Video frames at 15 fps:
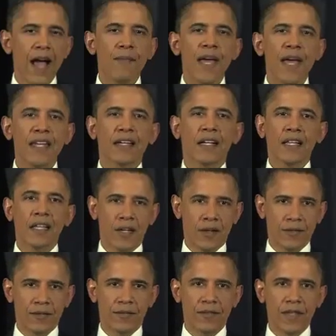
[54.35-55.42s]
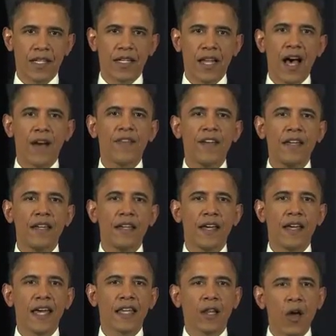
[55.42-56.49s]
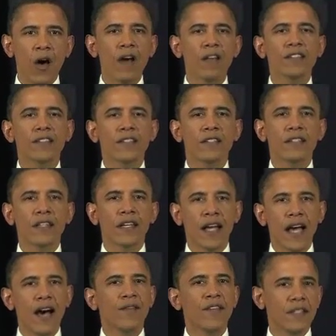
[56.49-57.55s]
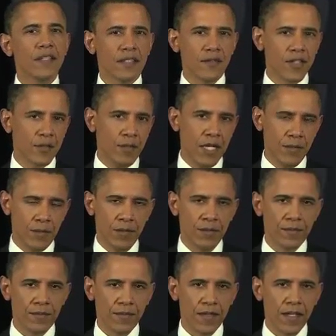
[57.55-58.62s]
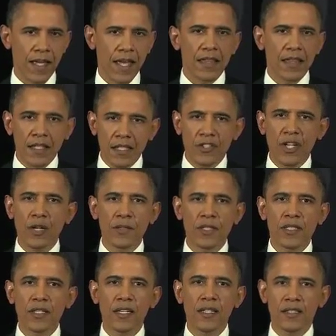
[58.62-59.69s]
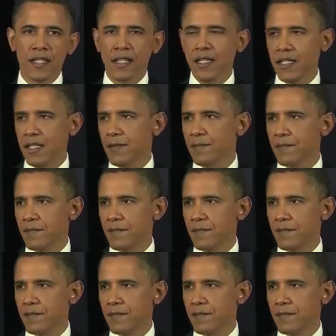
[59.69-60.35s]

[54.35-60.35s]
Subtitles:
I made it clear that Gaddafi had lost the confidence of his people and the legitimacy to lead.